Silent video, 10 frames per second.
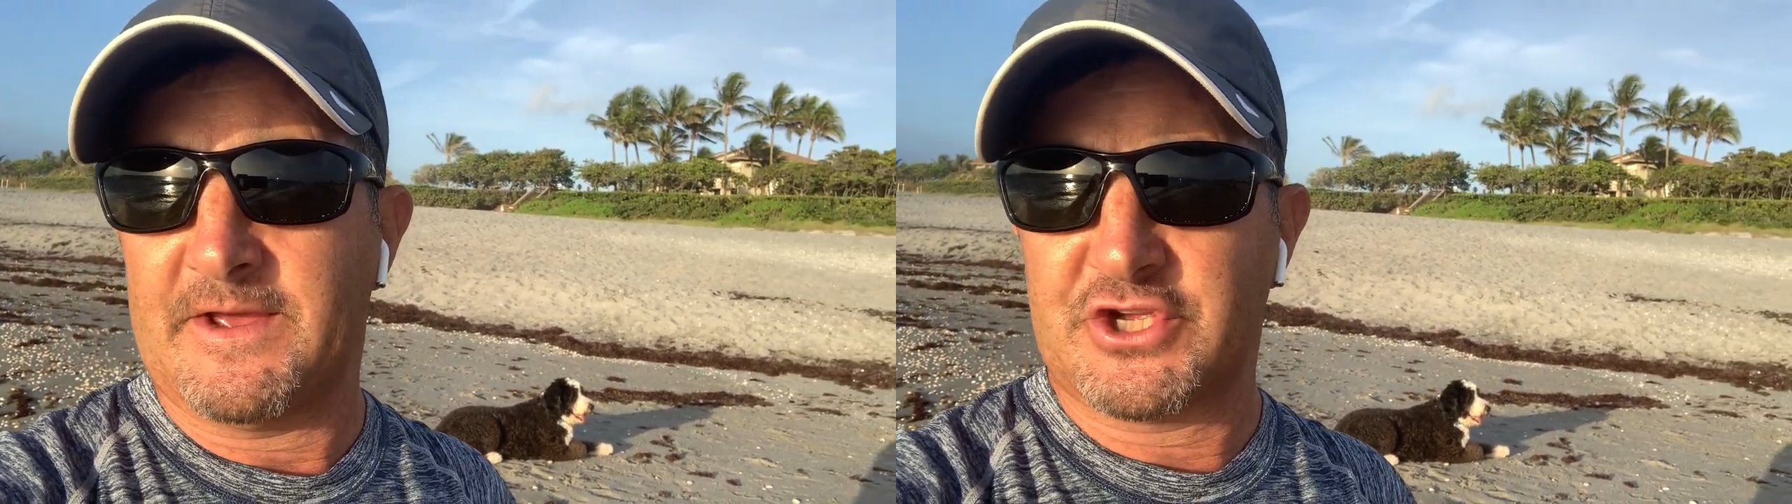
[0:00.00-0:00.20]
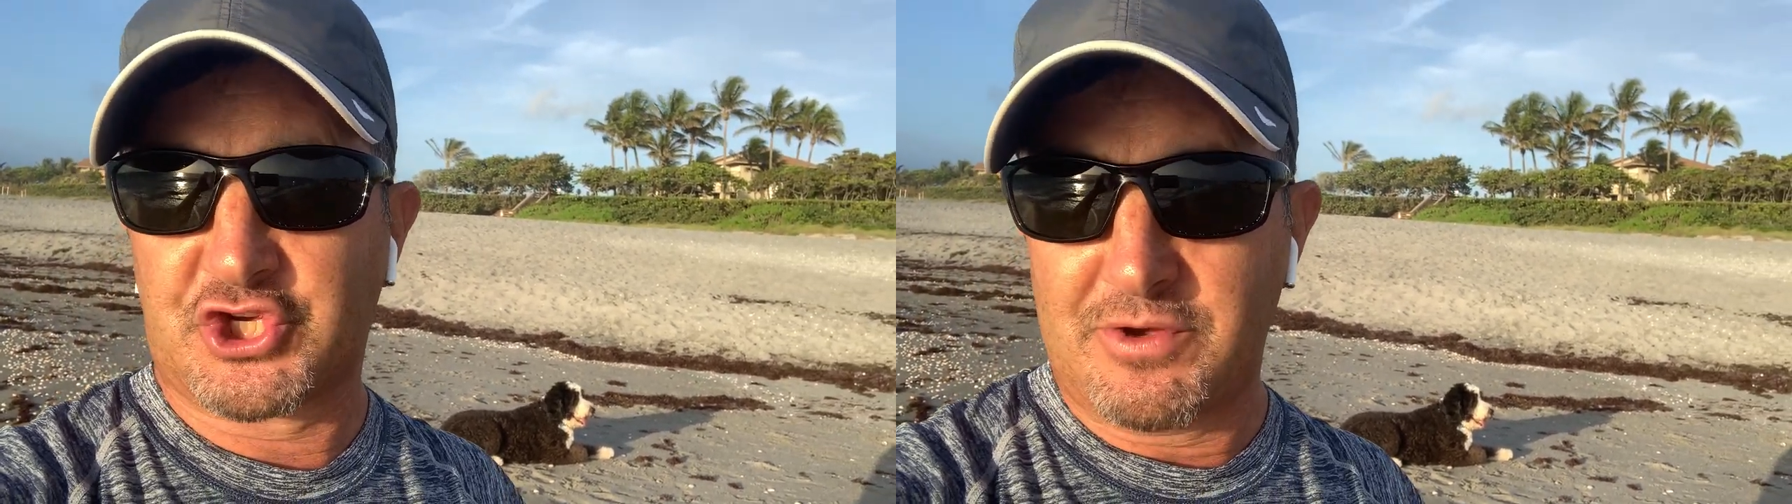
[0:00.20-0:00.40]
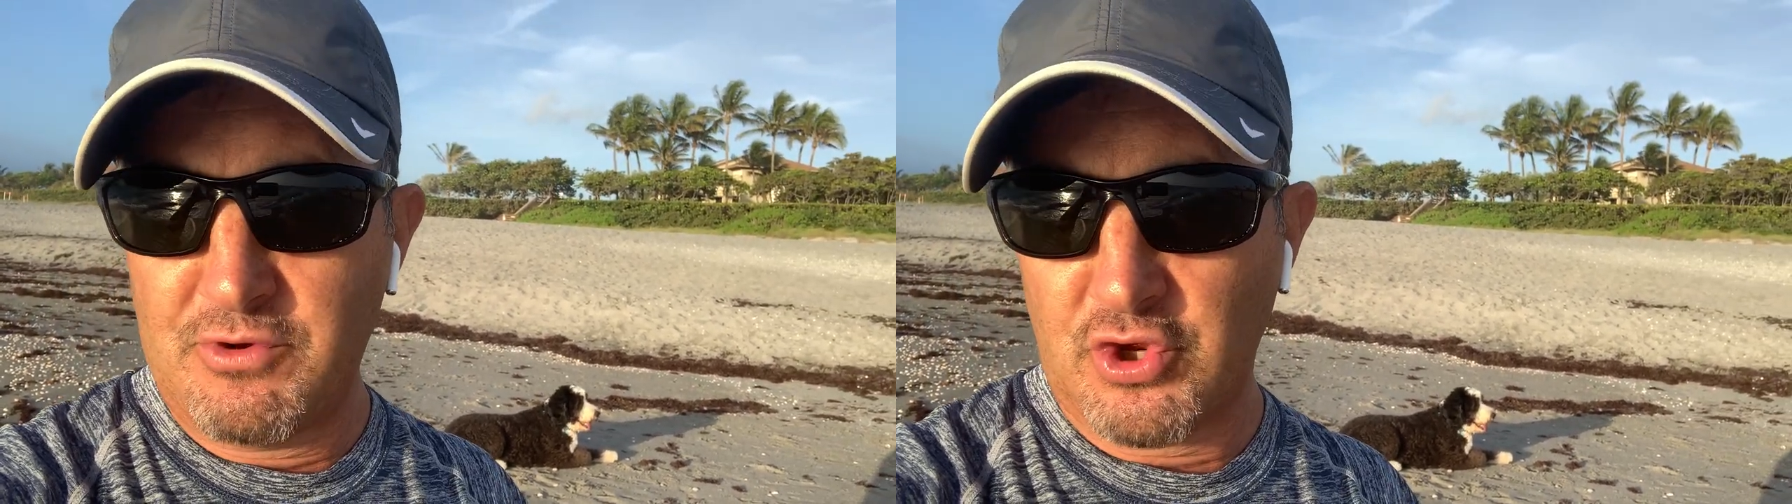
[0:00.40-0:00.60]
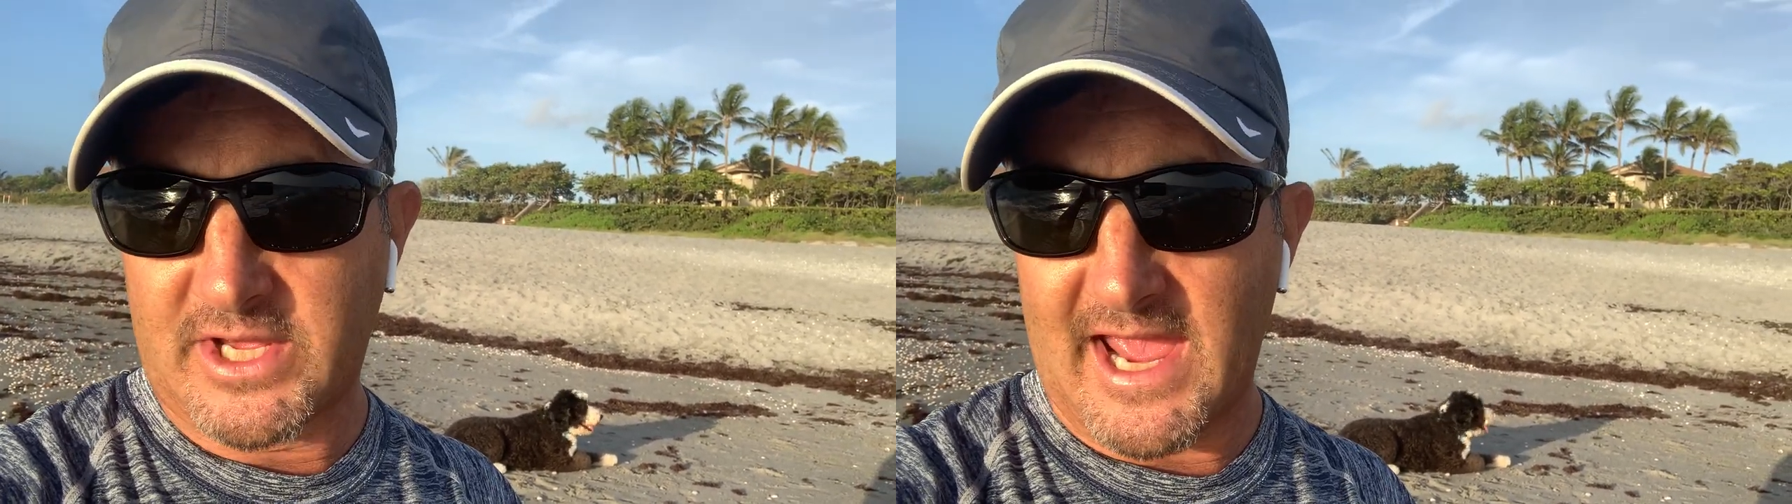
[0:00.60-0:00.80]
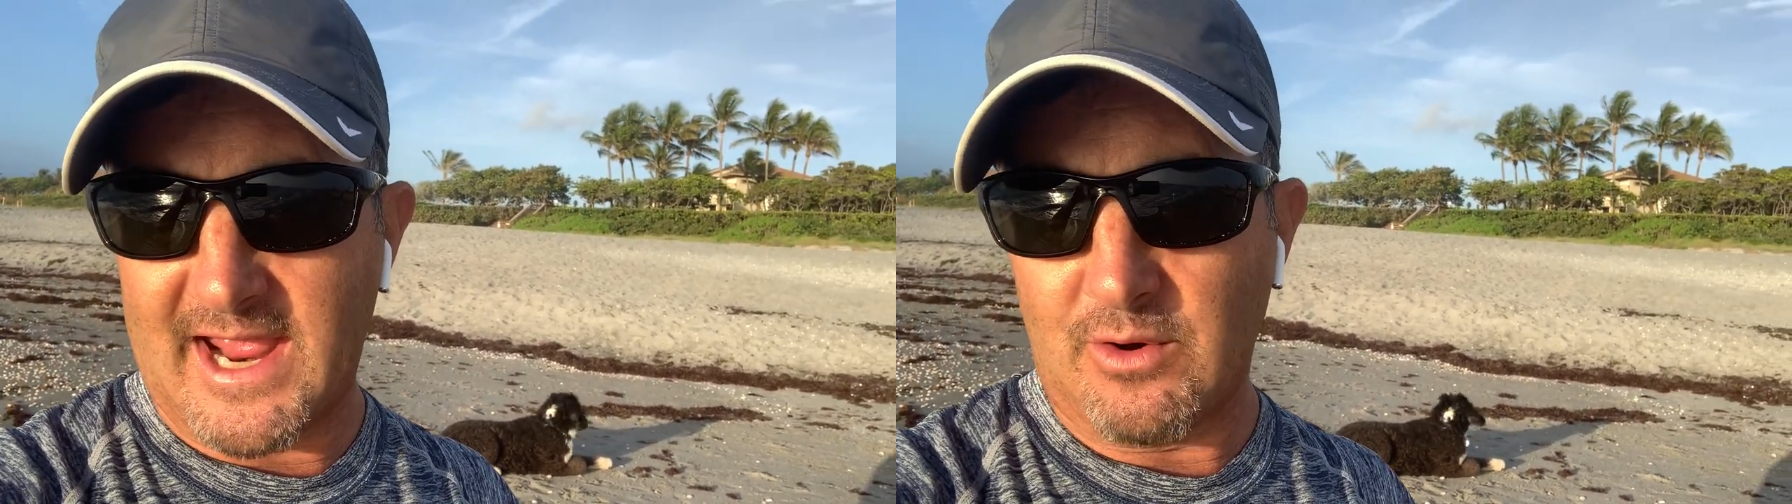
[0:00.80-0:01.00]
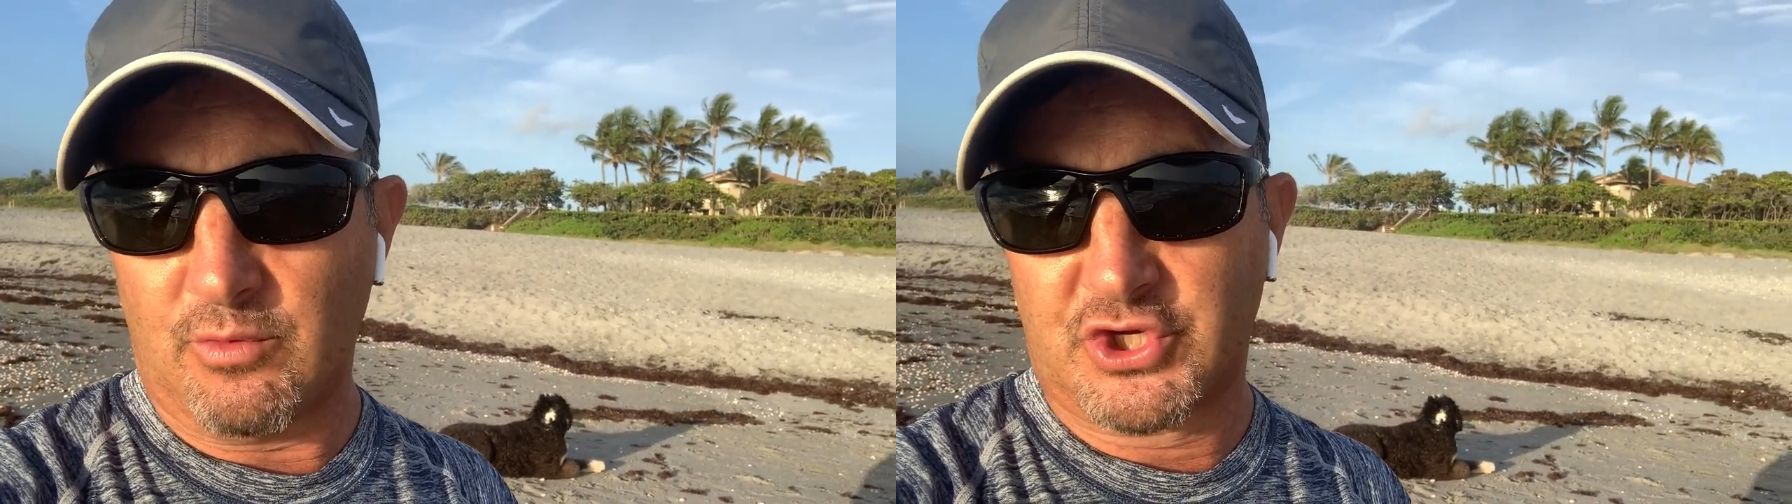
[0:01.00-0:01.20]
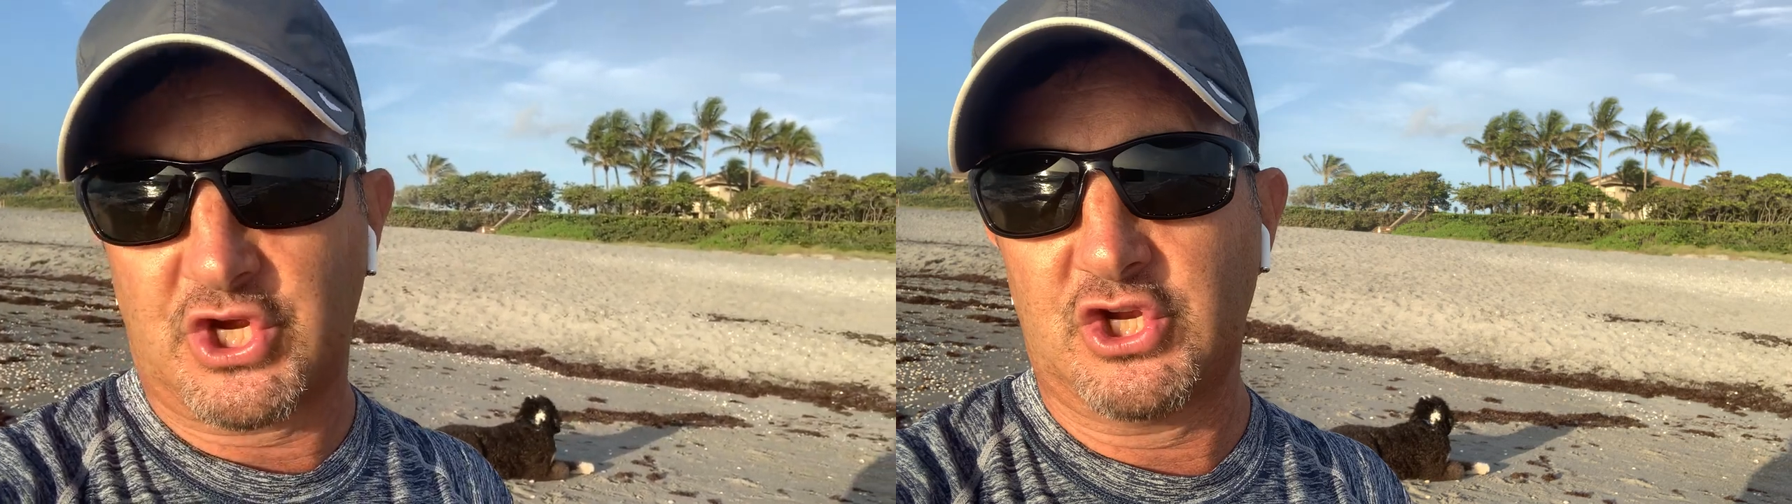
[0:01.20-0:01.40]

is communicate, which